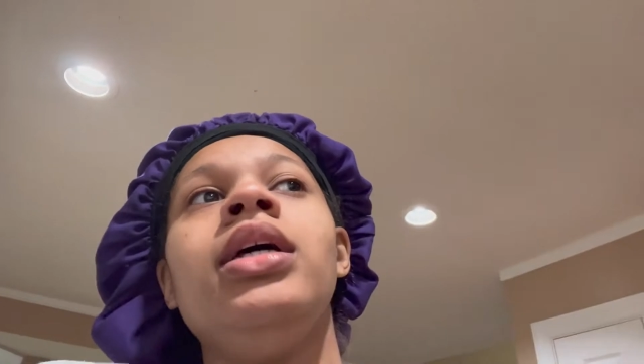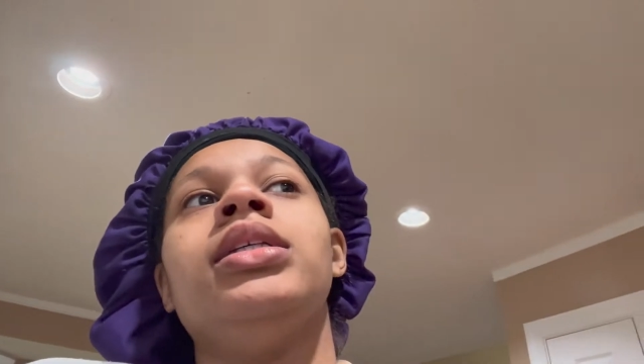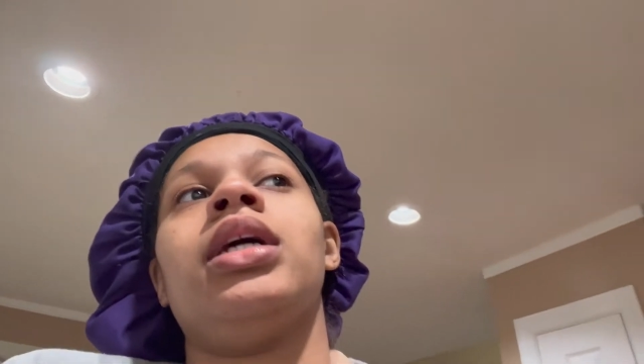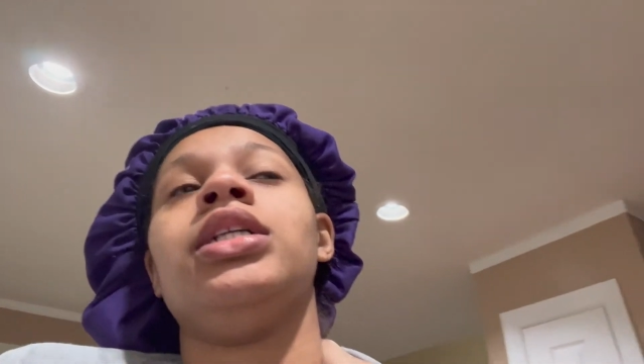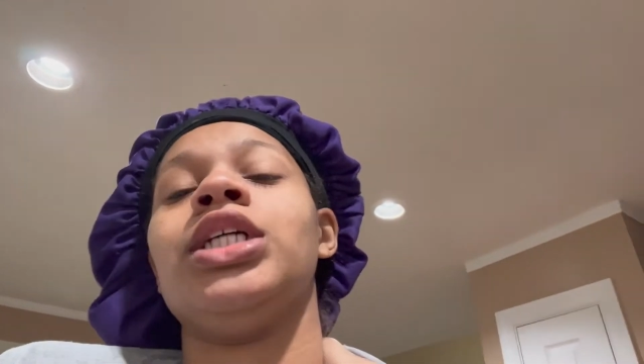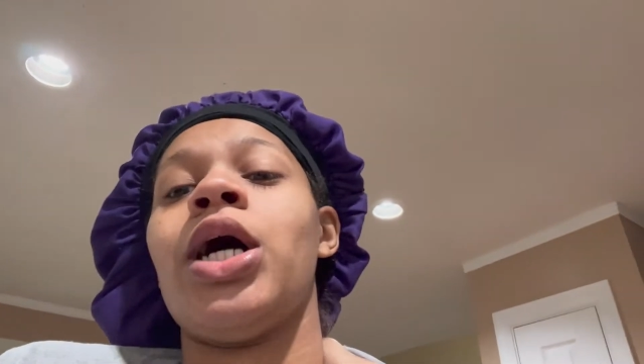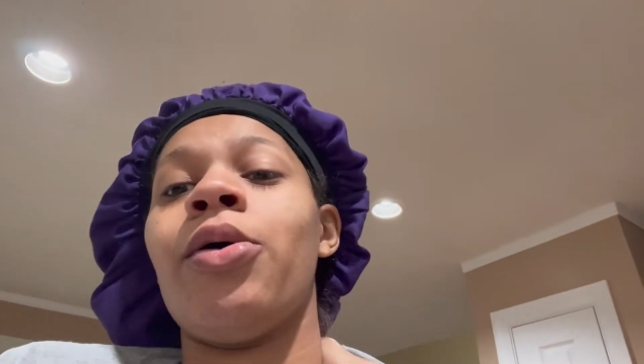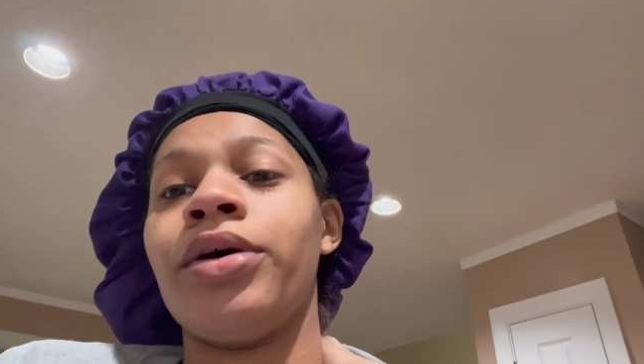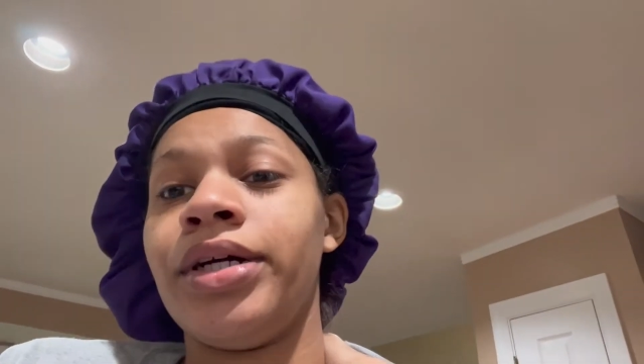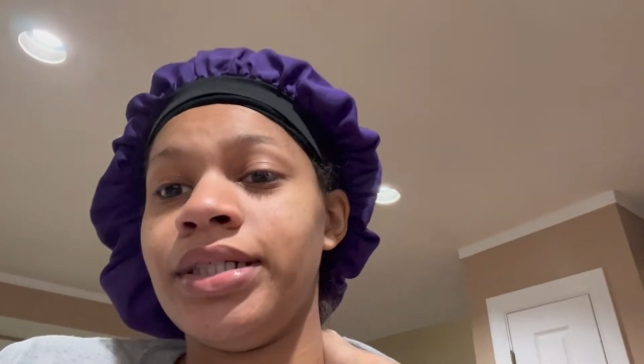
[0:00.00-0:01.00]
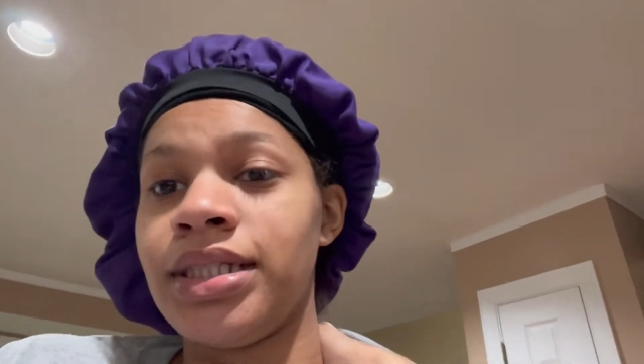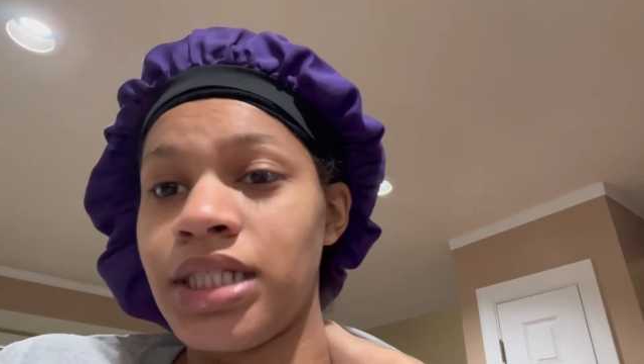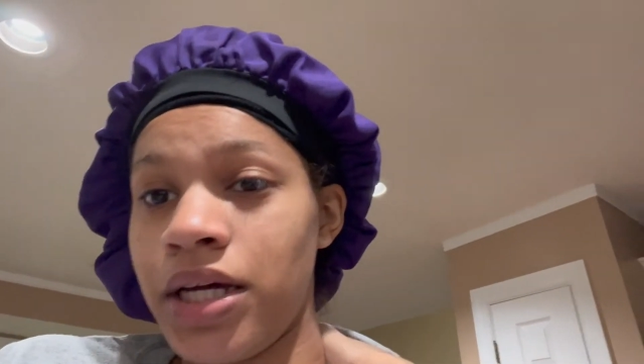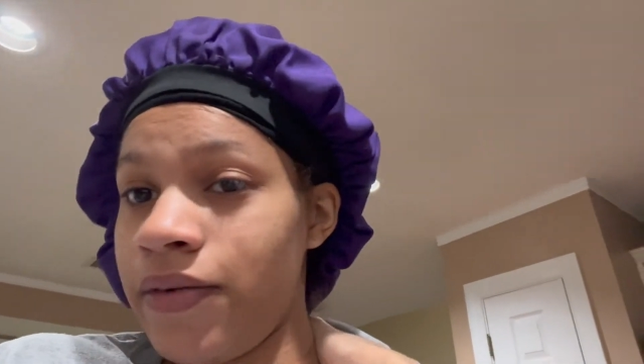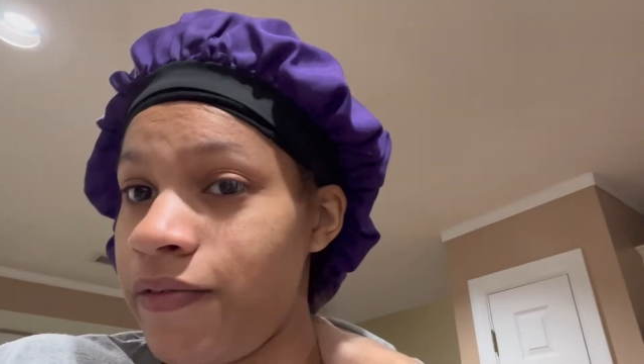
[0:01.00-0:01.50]
take a shower and
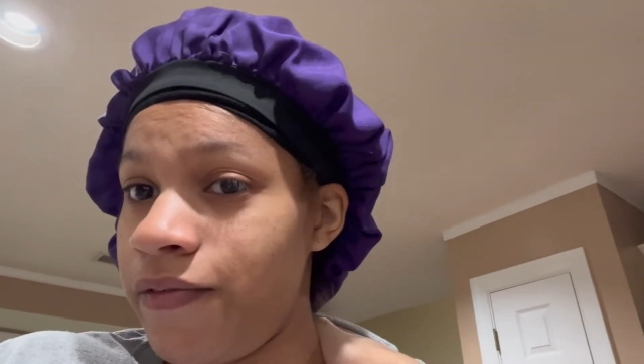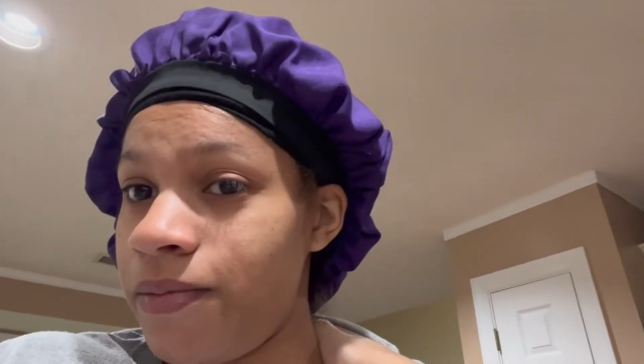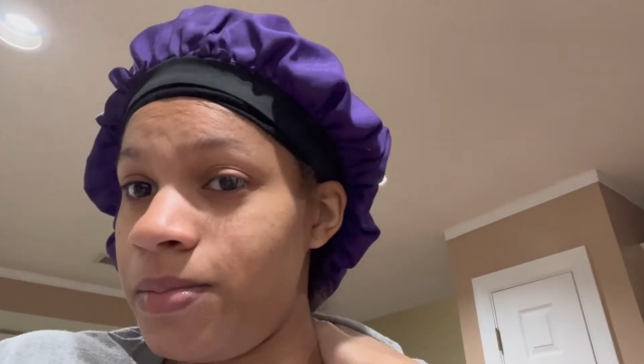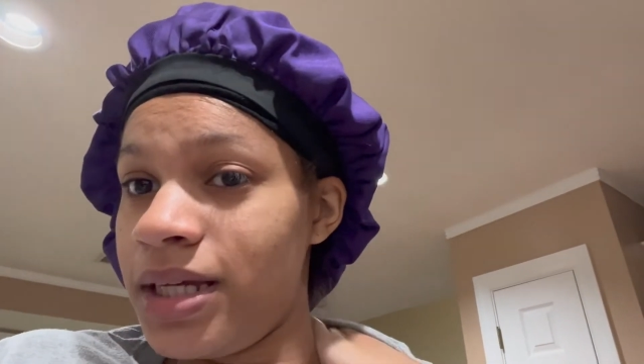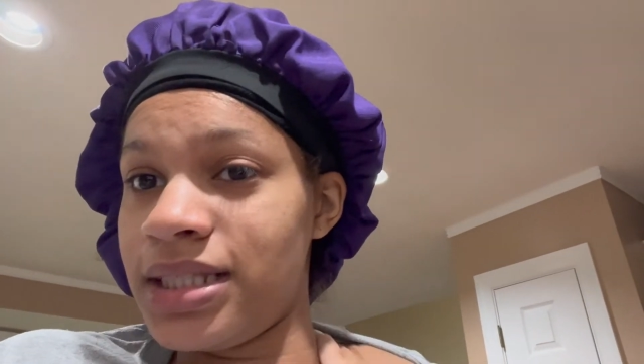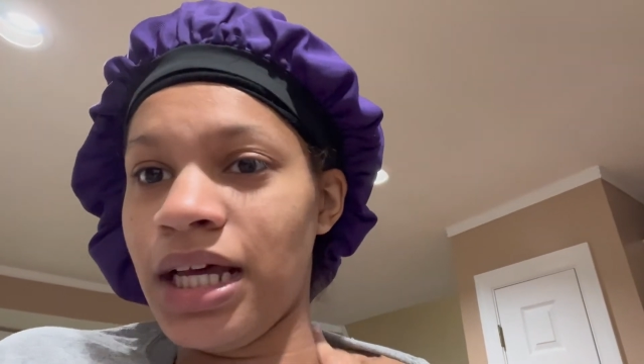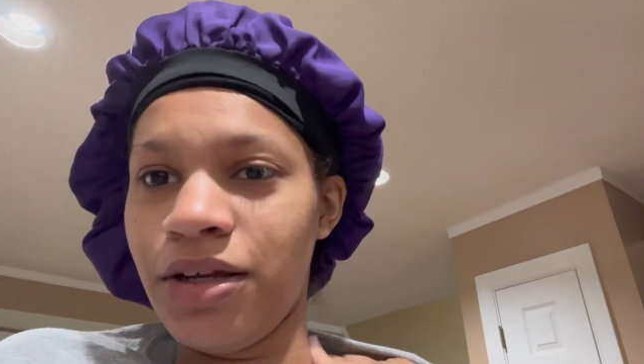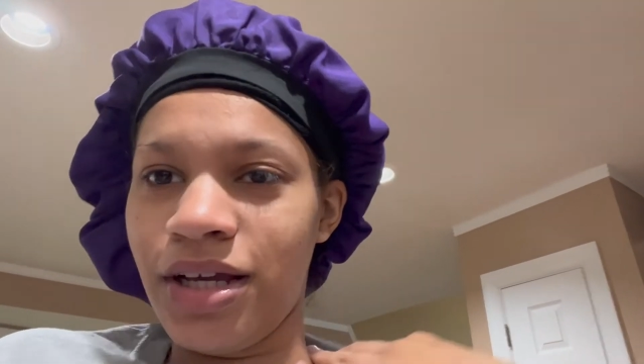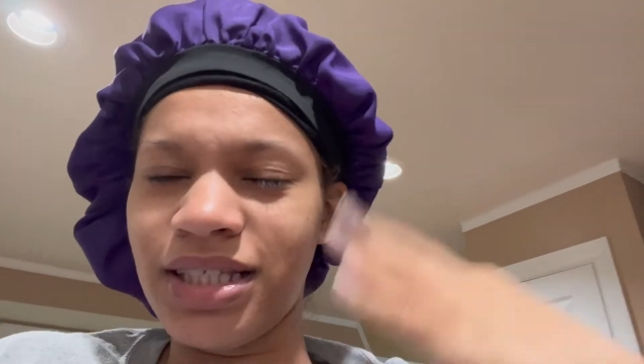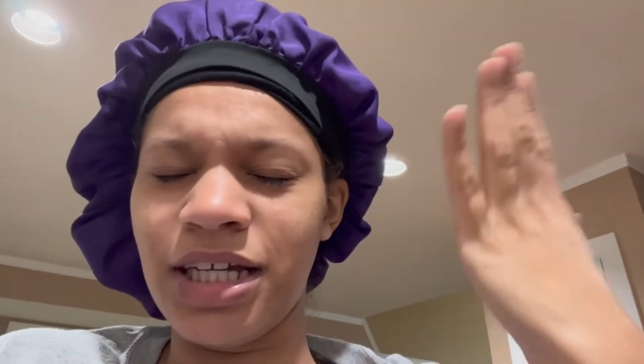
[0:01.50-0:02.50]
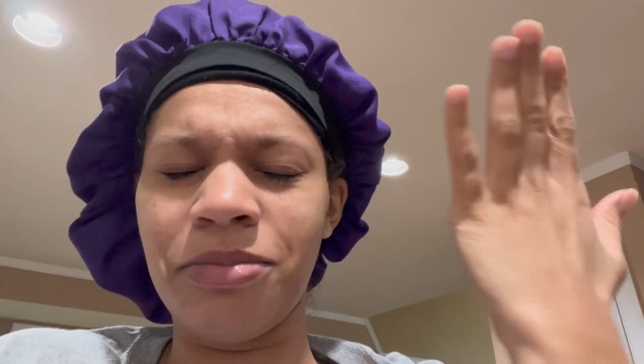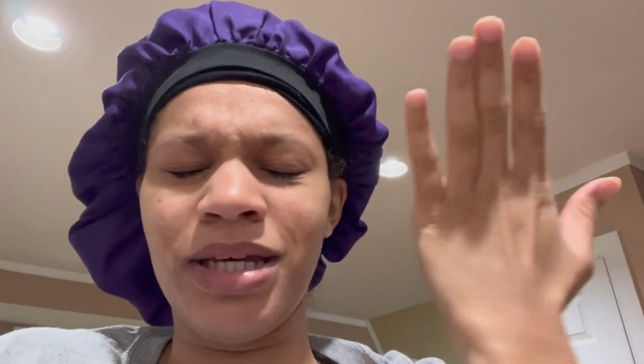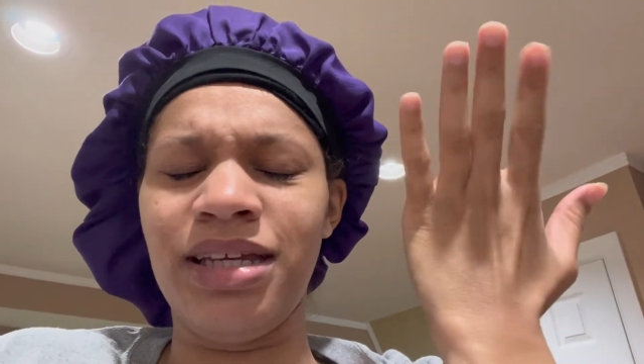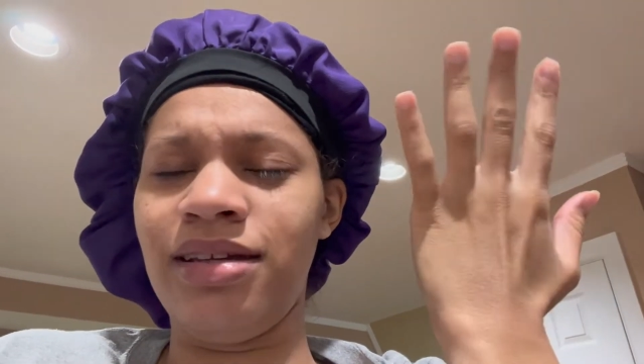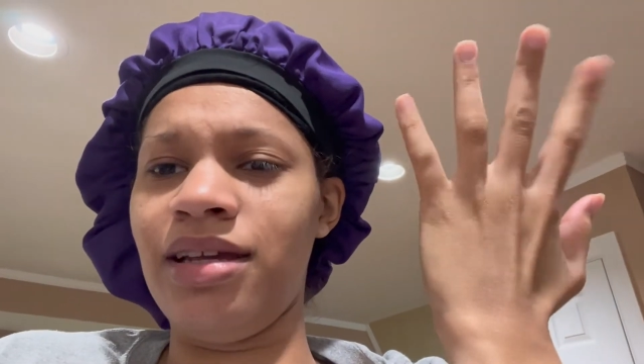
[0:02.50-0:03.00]
stuff because I know y'all tired of
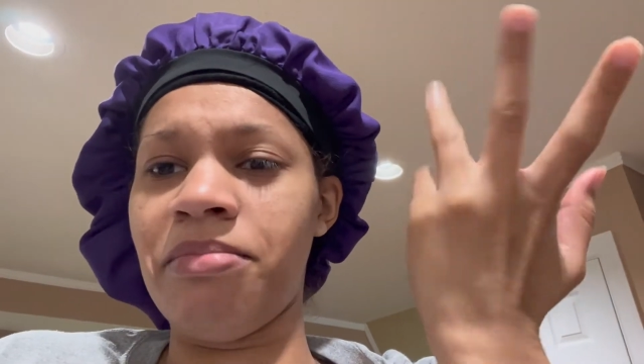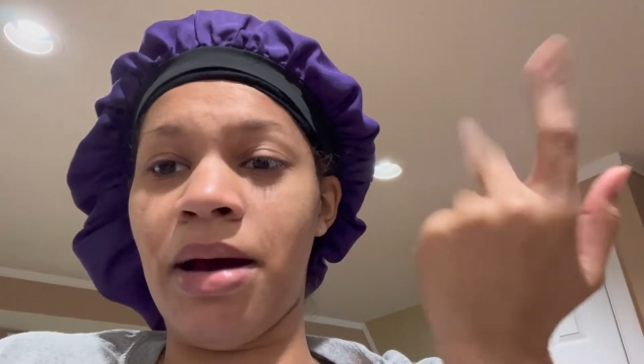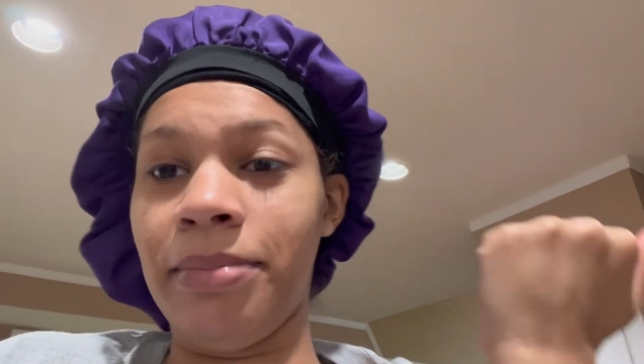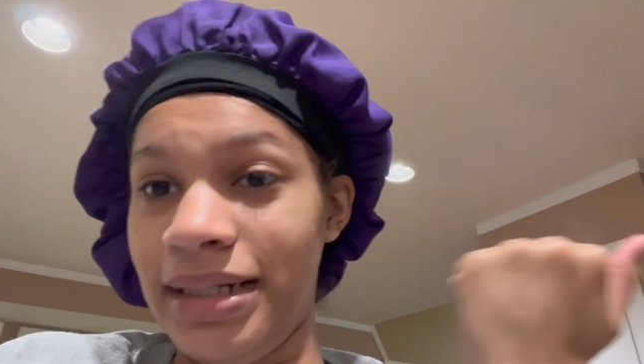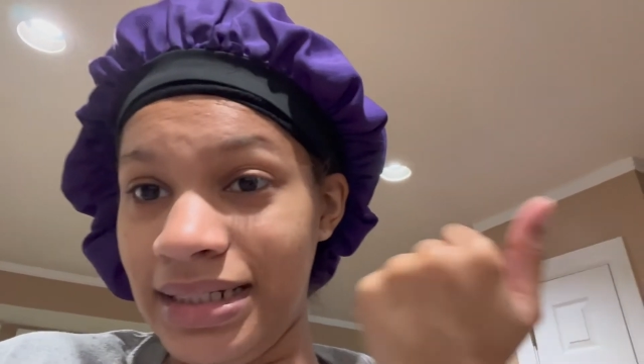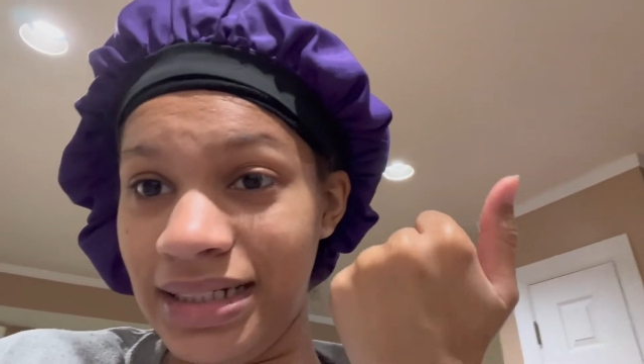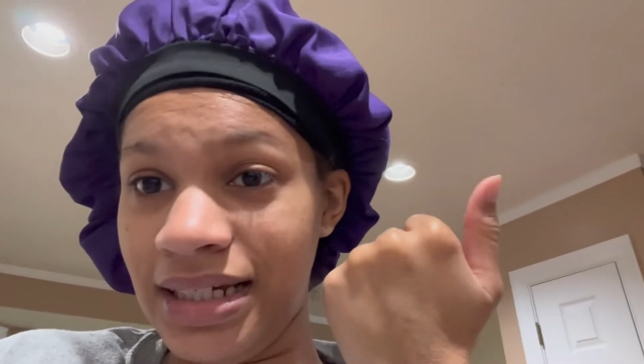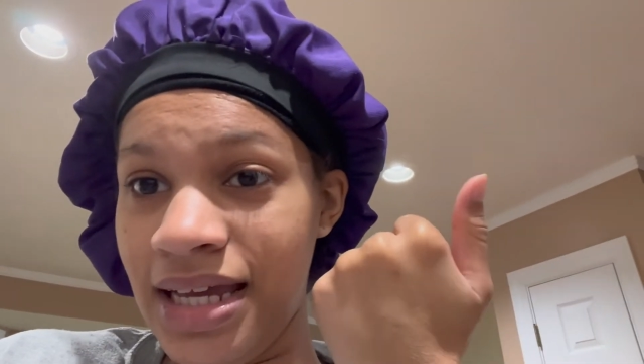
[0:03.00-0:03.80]
me in my bunny.